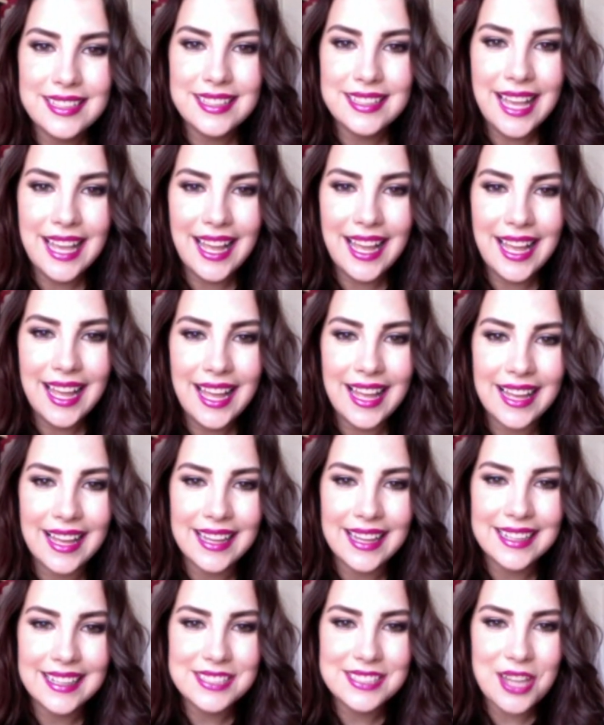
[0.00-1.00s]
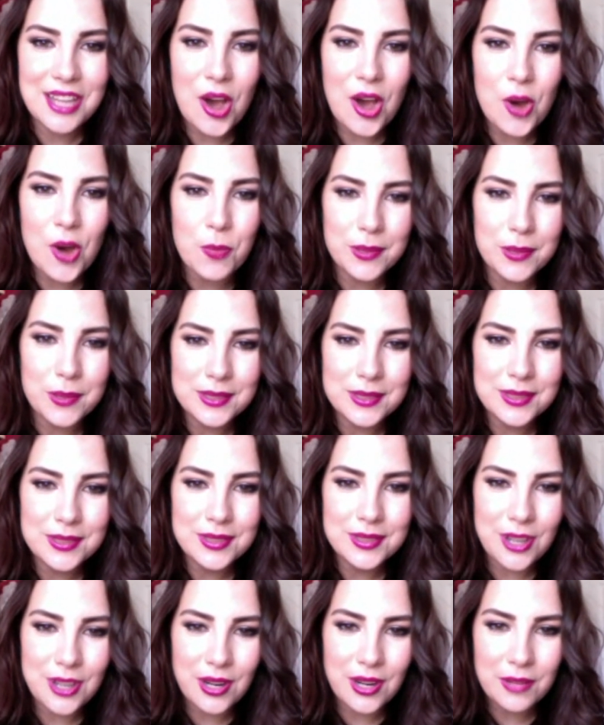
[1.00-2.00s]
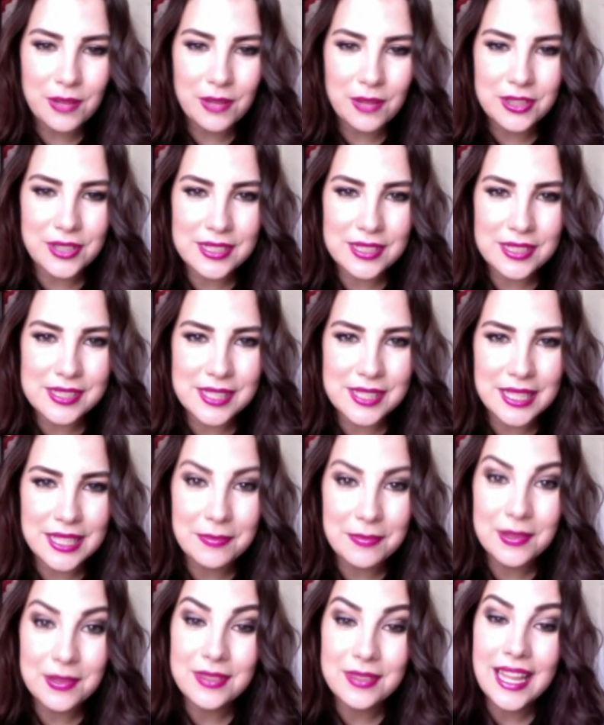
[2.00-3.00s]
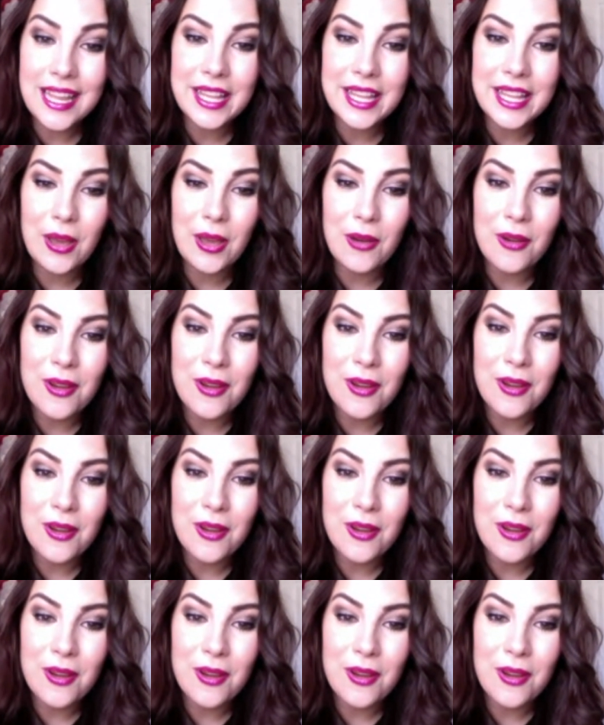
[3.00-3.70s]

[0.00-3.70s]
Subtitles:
Yeah, dope. Tardy with the Darty Slip. Thank you.